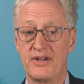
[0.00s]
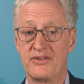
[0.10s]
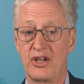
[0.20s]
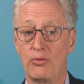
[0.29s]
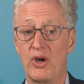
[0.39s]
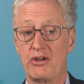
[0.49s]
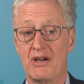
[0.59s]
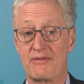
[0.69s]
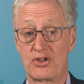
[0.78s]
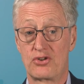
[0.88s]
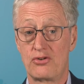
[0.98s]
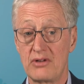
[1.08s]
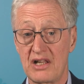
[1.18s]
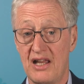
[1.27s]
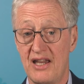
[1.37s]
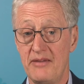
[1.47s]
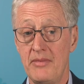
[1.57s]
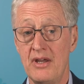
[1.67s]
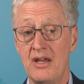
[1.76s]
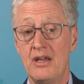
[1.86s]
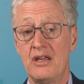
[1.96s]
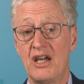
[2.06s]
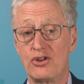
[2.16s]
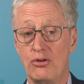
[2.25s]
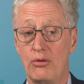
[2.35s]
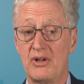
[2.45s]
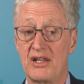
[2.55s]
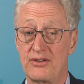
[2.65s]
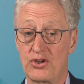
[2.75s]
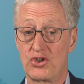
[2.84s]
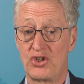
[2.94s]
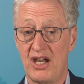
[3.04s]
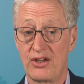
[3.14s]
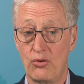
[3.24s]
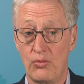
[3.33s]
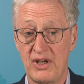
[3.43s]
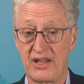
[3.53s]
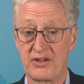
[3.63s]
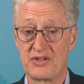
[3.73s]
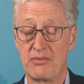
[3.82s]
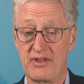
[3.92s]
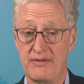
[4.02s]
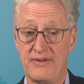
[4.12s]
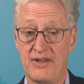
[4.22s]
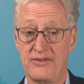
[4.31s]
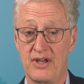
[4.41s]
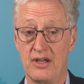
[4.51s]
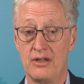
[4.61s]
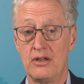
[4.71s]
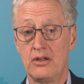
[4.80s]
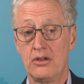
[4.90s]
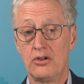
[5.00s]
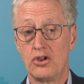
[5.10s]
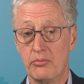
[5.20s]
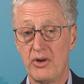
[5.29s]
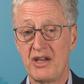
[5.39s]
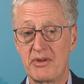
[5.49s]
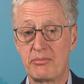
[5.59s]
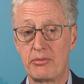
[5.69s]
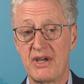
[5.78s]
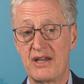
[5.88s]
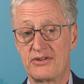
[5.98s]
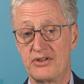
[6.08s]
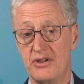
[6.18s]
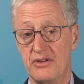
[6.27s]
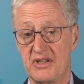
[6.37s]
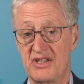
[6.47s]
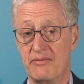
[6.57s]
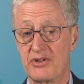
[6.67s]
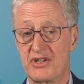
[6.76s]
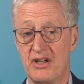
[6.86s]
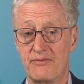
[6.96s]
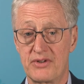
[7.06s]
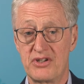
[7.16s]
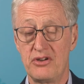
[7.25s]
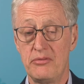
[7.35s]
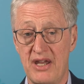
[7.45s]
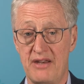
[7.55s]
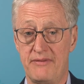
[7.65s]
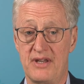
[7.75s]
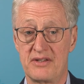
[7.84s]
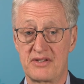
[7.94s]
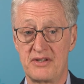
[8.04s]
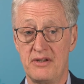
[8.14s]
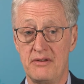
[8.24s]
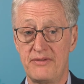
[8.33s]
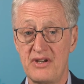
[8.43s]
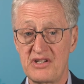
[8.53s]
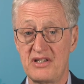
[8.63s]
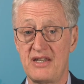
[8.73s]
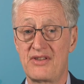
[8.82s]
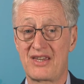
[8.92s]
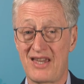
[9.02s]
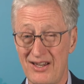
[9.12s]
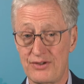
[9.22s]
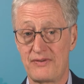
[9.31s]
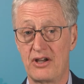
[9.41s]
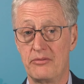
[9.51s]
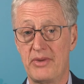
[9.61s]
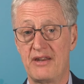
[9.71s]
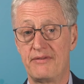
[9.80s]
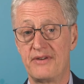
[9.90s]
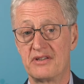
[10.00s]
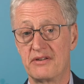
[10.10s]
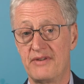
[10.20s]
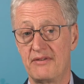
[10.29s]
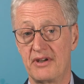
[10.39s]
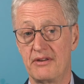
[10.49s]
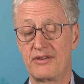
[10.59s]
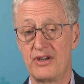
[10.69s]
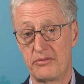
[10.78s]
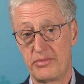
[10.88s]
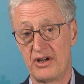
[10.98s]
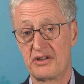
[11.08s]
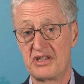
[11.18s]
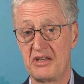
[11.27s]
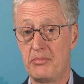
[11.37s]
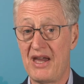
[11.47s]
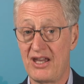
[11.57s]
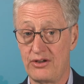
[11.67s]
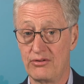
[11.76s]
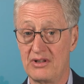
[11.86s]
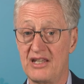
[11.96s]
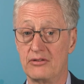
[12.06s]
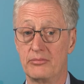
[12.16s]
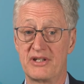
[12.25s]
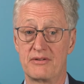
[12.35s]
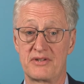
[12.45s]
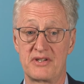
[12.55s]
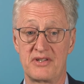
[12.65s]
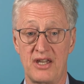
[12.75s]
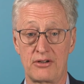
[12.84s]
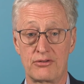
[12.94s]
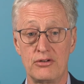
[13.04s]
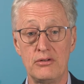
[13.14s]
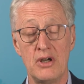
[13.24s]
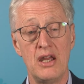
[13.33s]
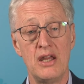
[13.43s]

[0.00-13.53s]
funding where you have a strong claim and you are willing to share your winnings with the funder. You might be prepared to do this in return for 2 benefits. Firstly, the cash flow benefit of having a third party pay your legal bills as they accrue,